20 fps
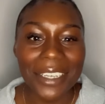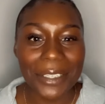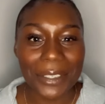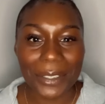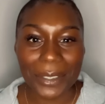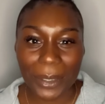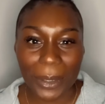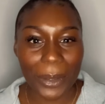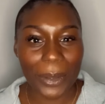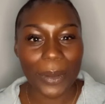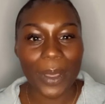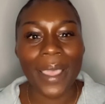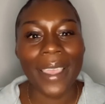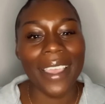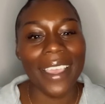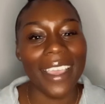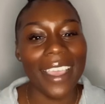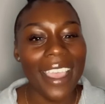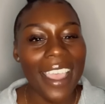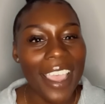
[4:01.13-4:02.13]
So
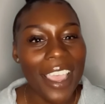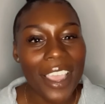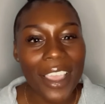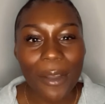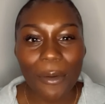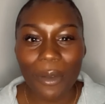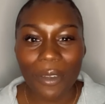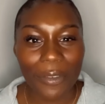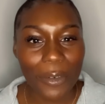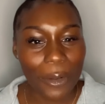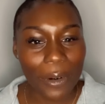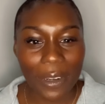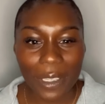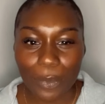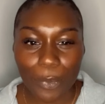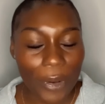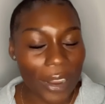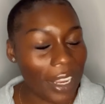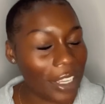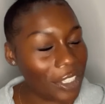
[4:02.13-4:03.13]
with
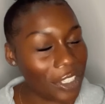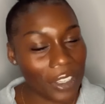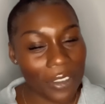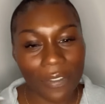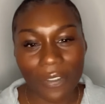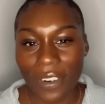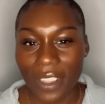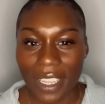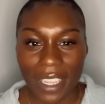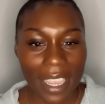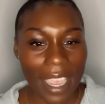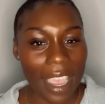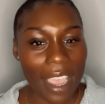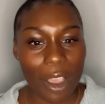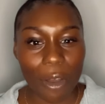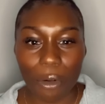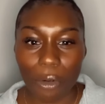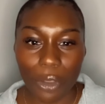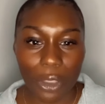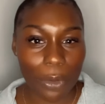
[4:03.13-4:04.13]
knotless braids, you can flick your
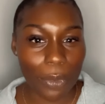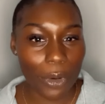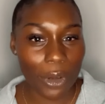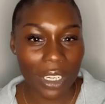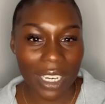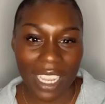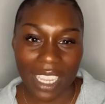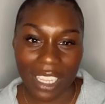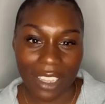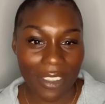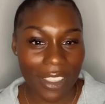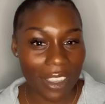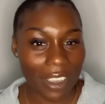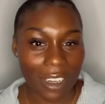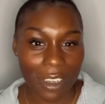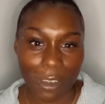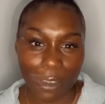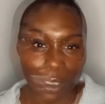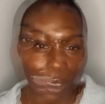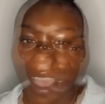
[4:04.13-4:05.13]
hair all you want and you ain't
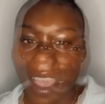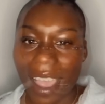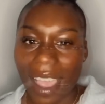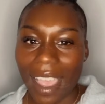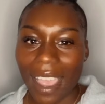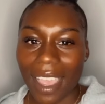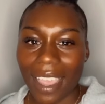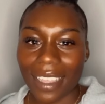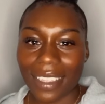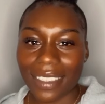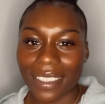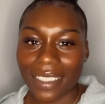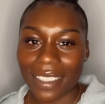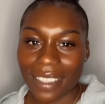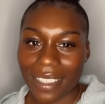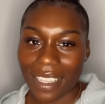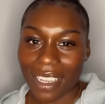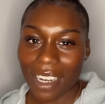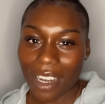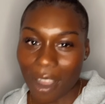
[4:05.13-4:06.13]
gonna lose a braid. And
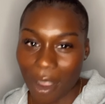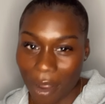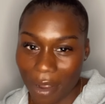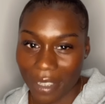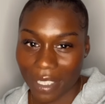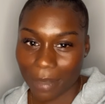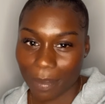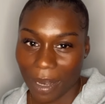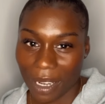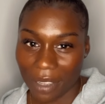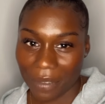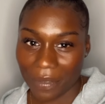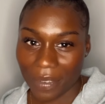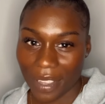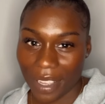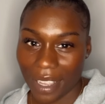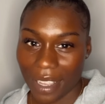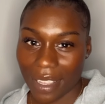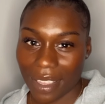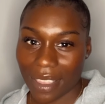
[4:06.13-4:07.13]
the last
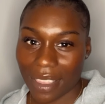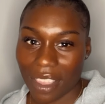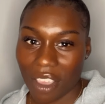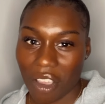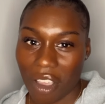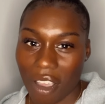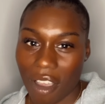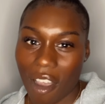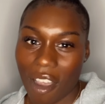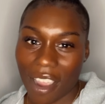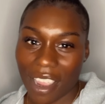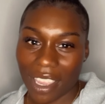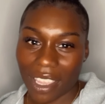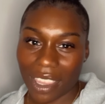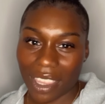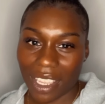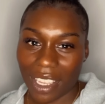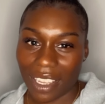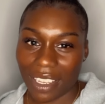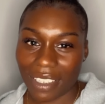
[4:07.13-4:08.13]
benefit that I
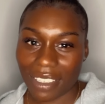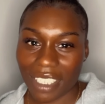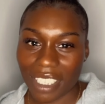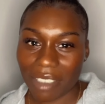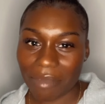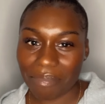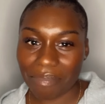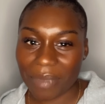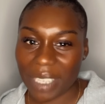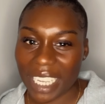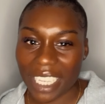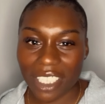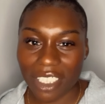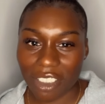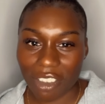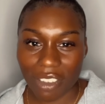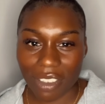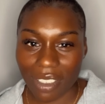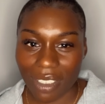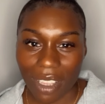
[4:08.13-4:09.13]
think is
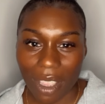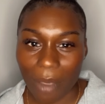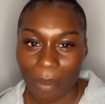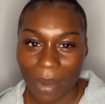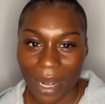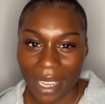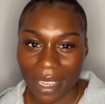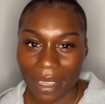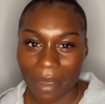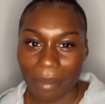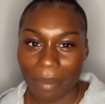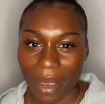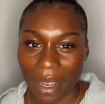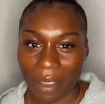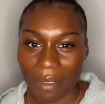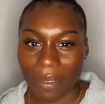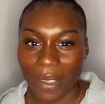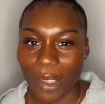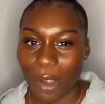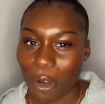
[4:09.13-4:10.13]
just a blatant
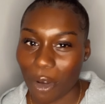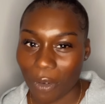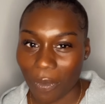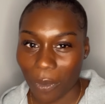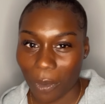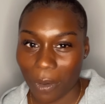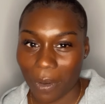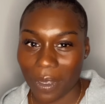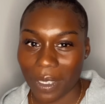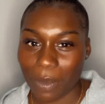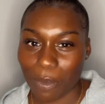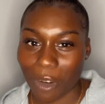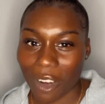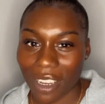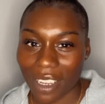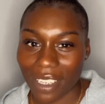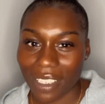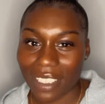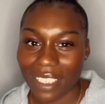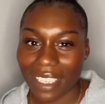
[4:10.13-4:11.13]
benefit of knotless
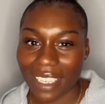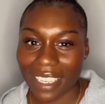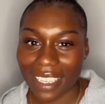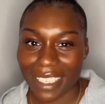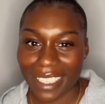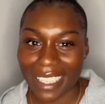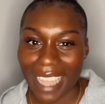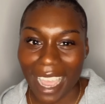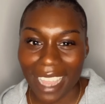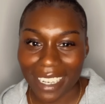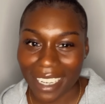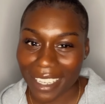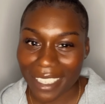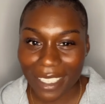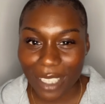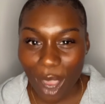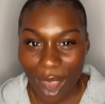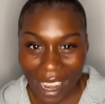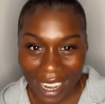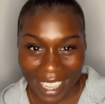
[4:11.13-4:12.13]
braids is that they're
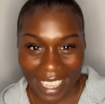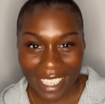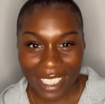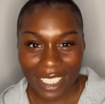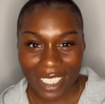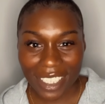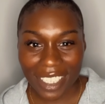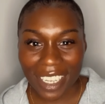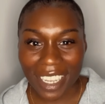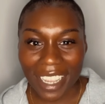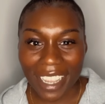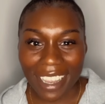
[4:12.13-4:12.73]
stylish.